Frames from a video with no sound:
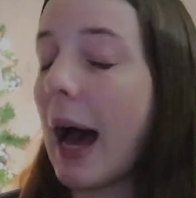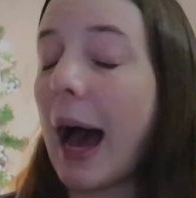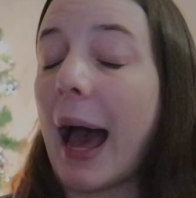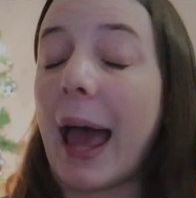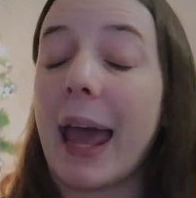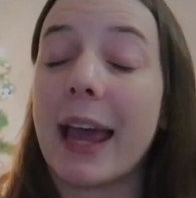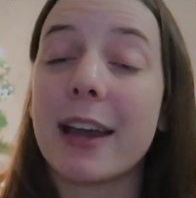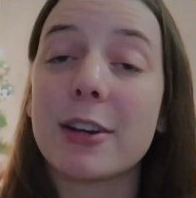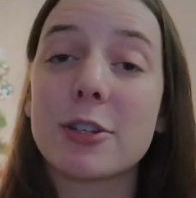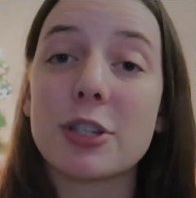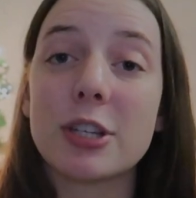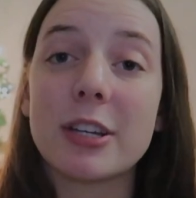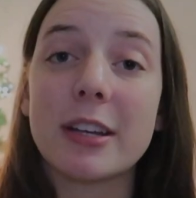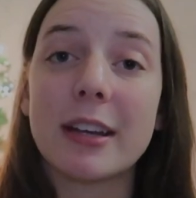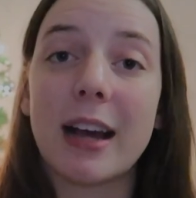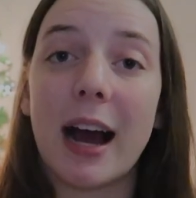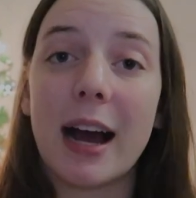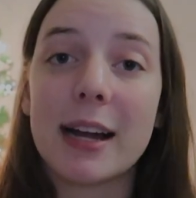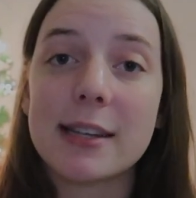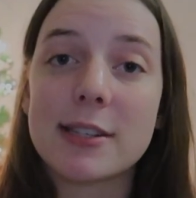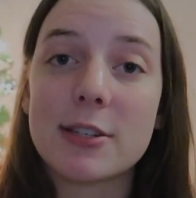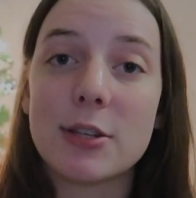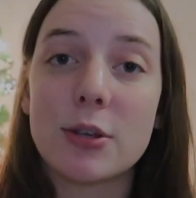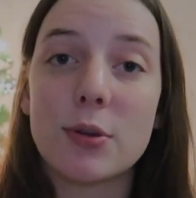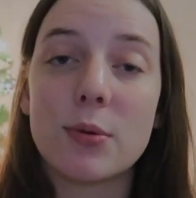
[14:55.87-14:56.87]
I actually
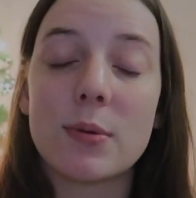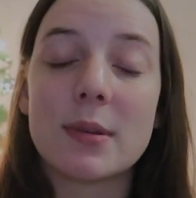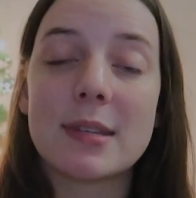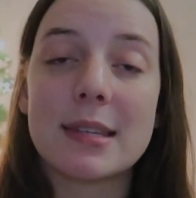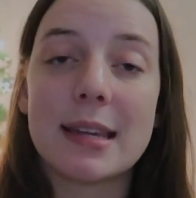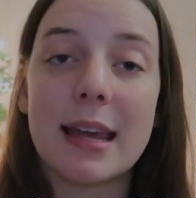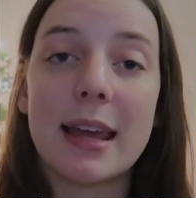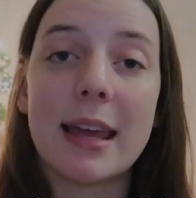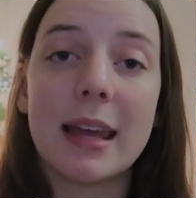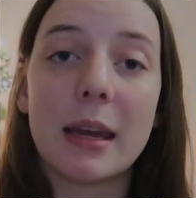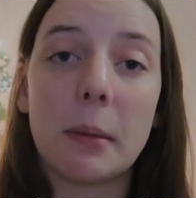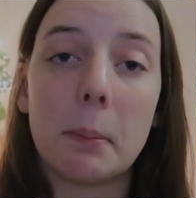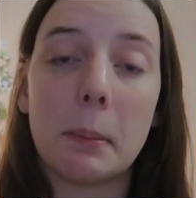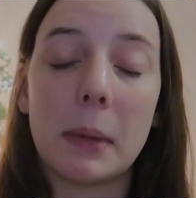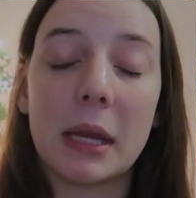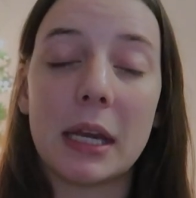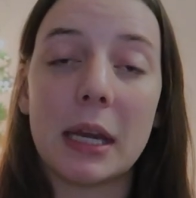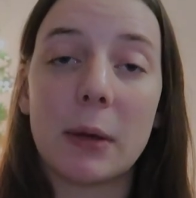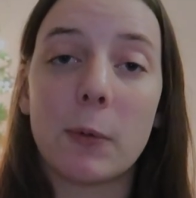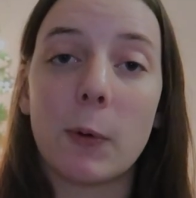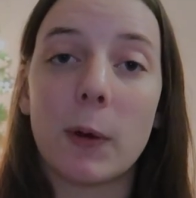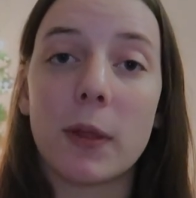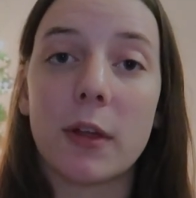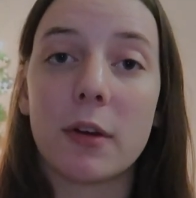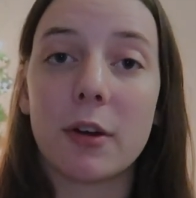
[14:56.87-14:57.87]
got to sit in a
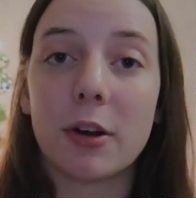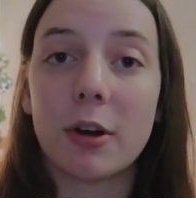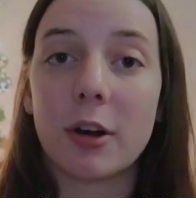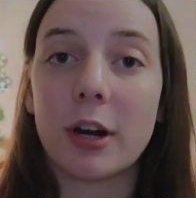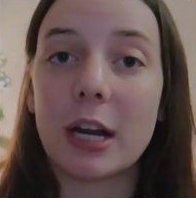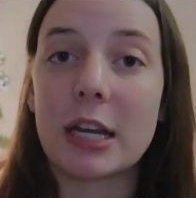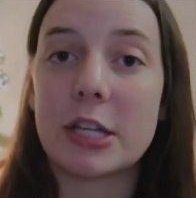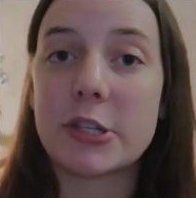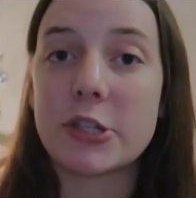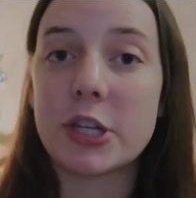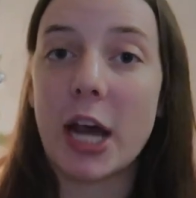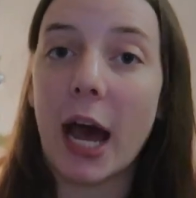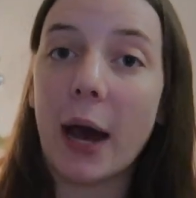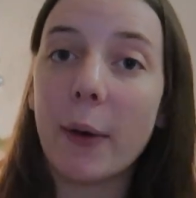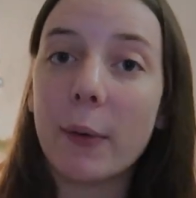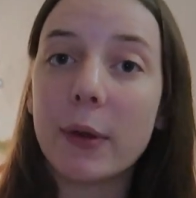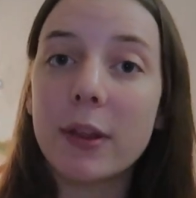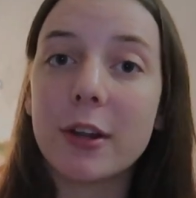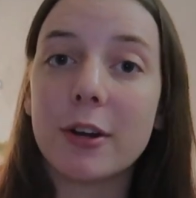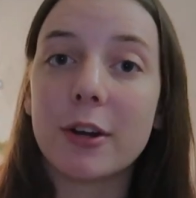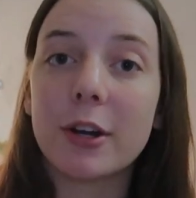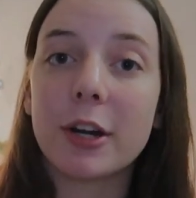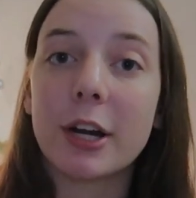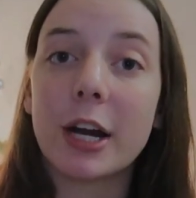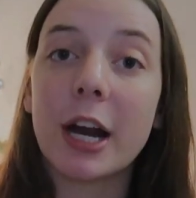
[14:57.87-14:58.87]
meeting with her and chat
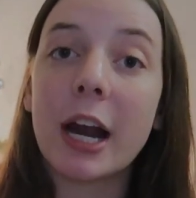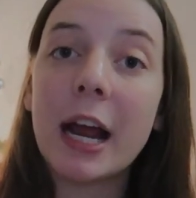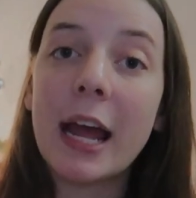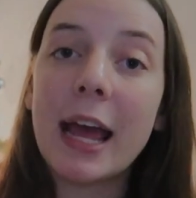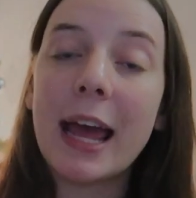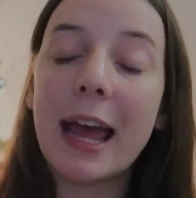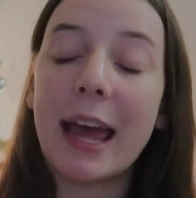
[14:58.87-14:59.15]
with her.